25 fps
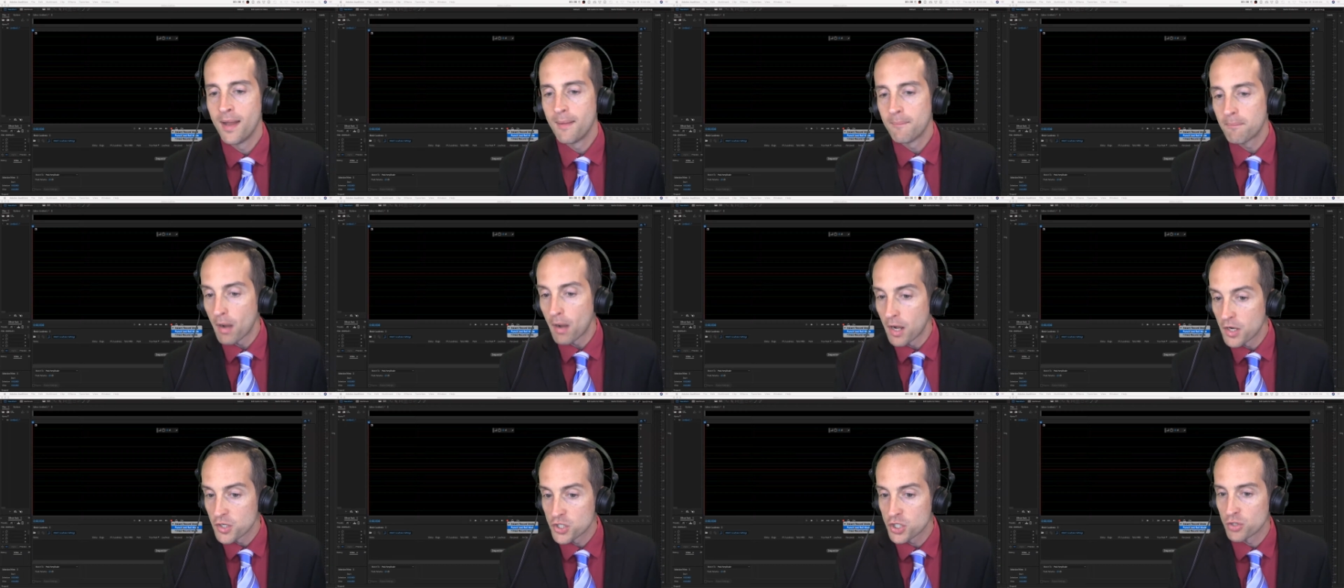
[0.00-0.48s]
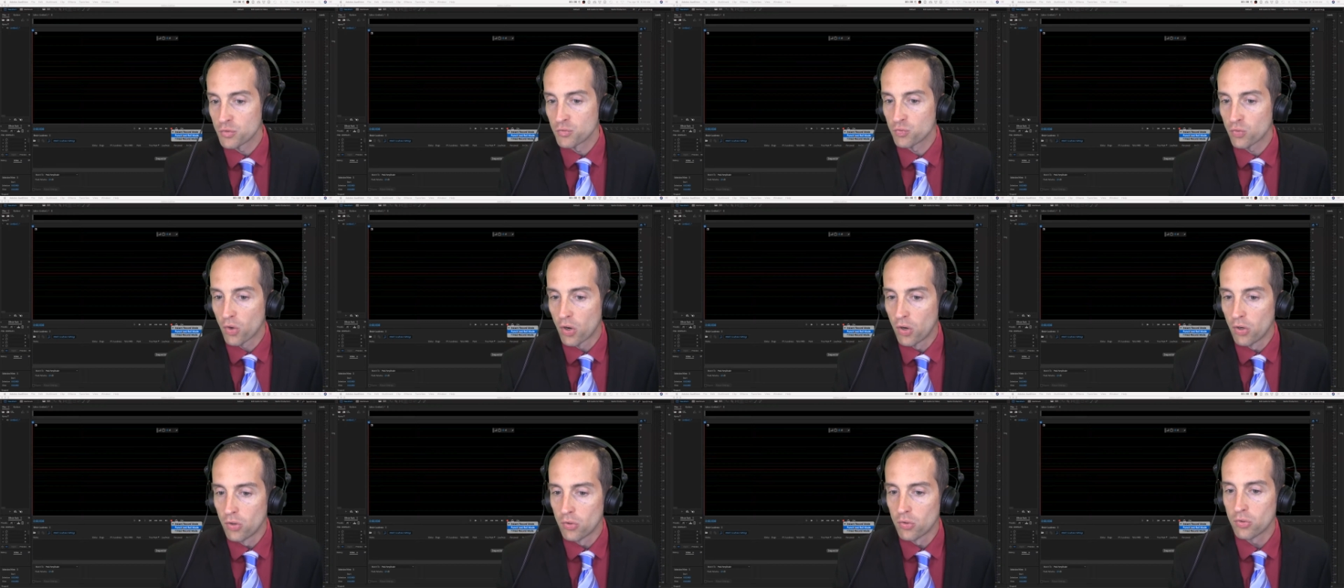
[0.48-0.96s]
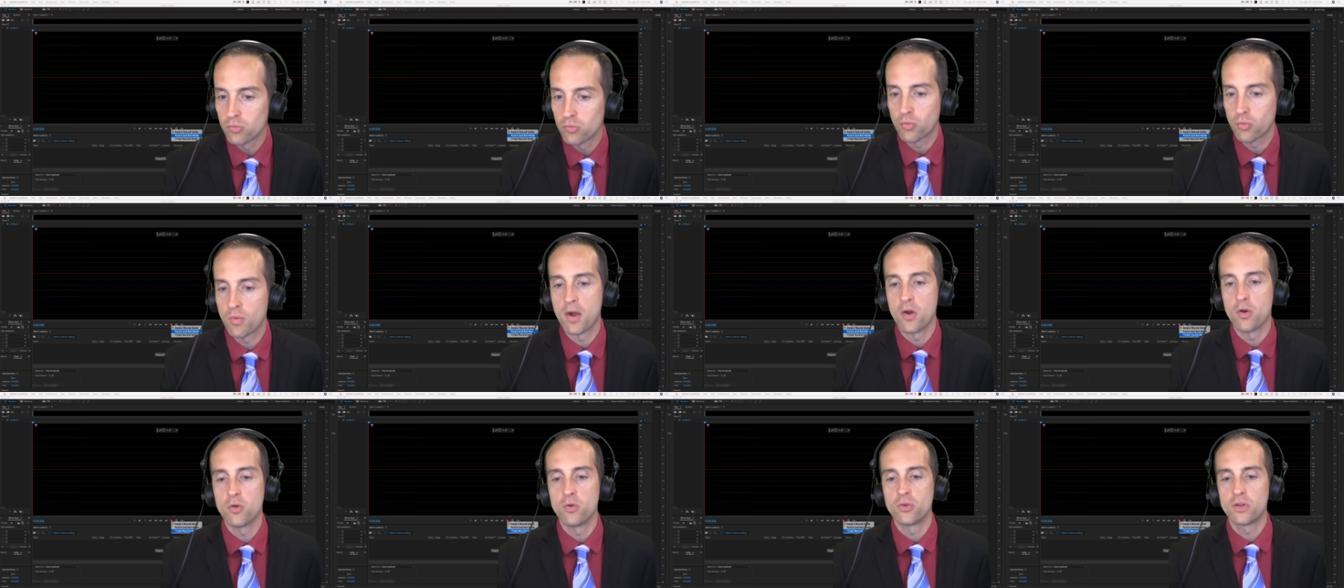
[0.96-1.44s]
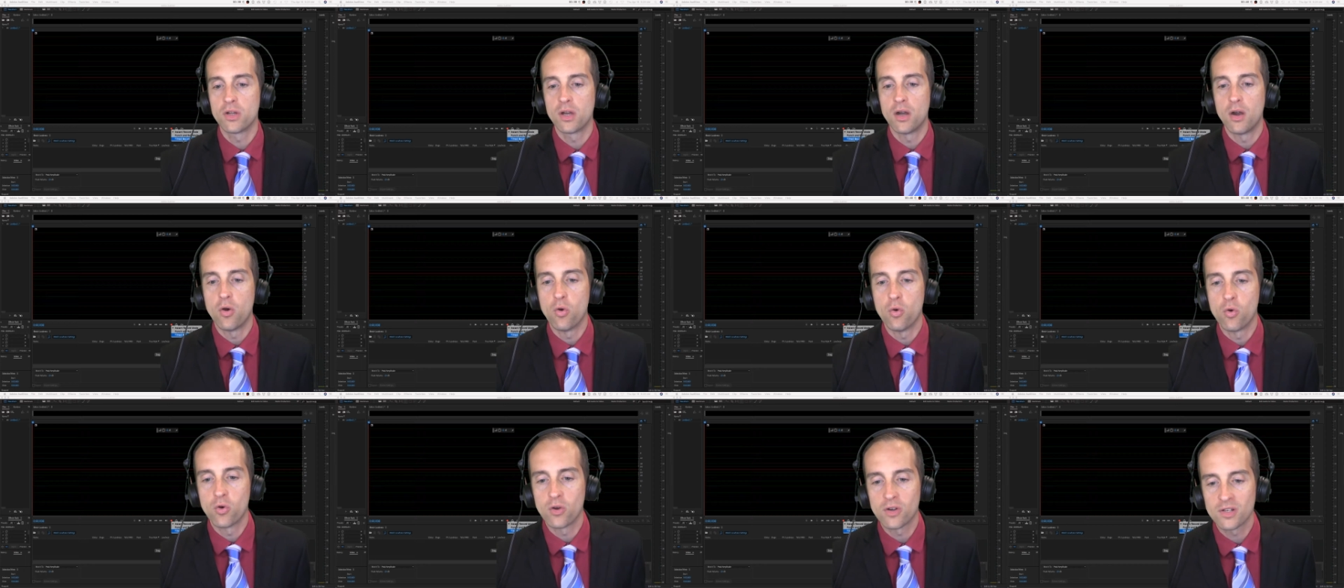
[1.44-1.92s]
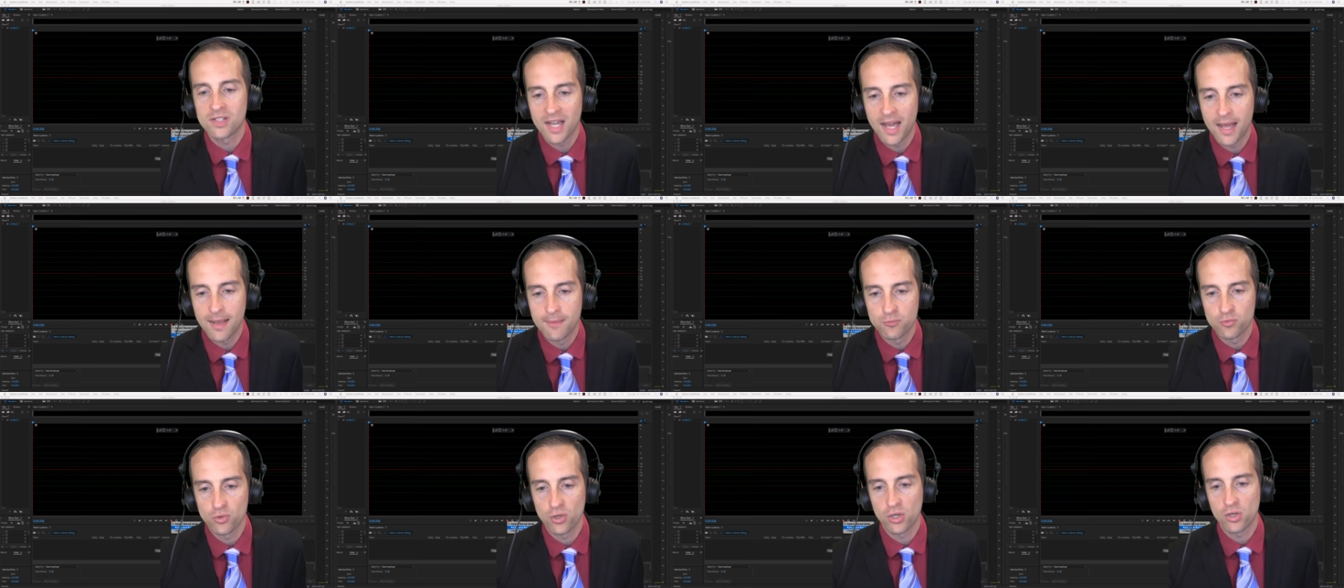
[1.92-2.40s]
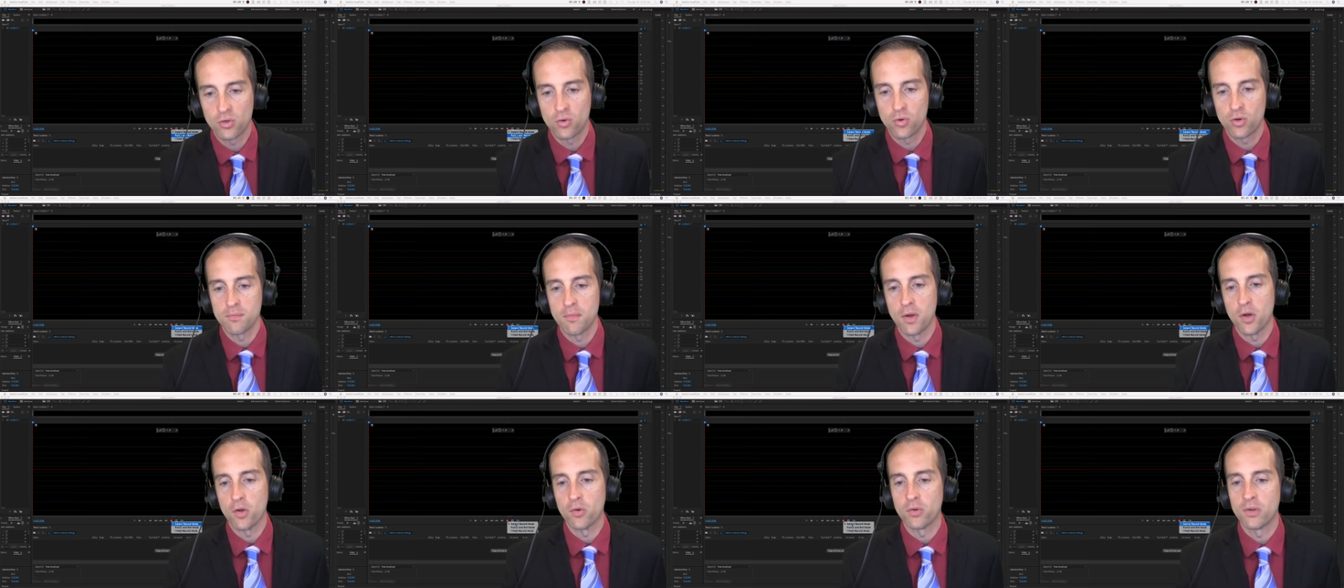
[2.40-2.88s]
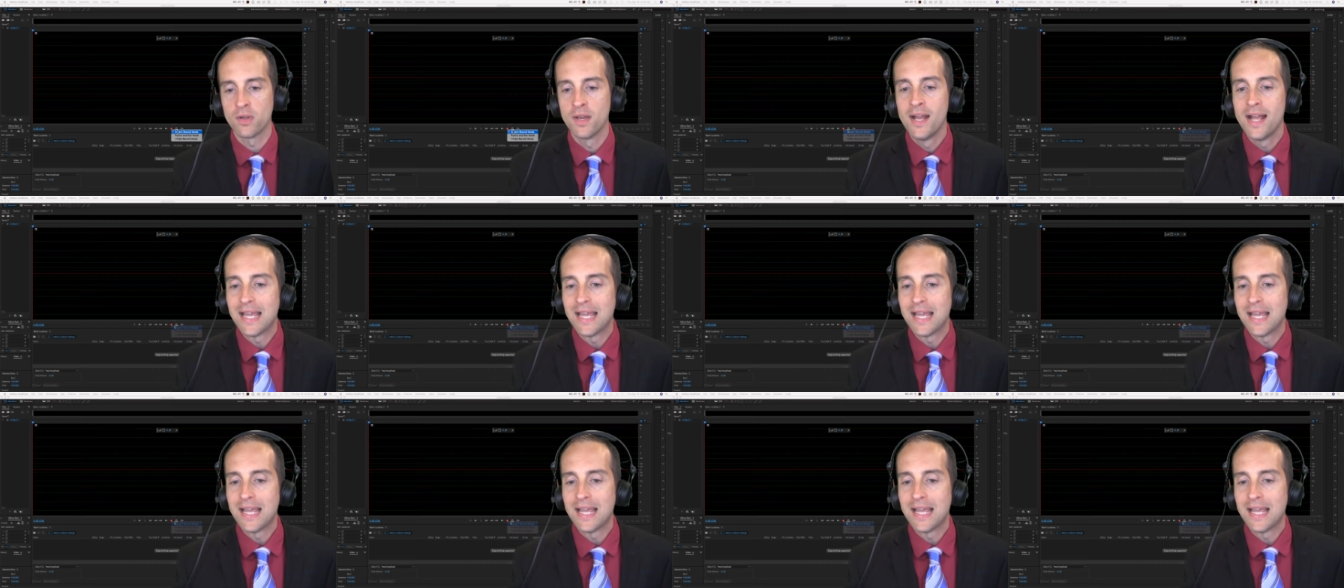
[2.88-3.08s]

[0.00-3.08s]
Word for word: punch and roll mode, or timed record mode.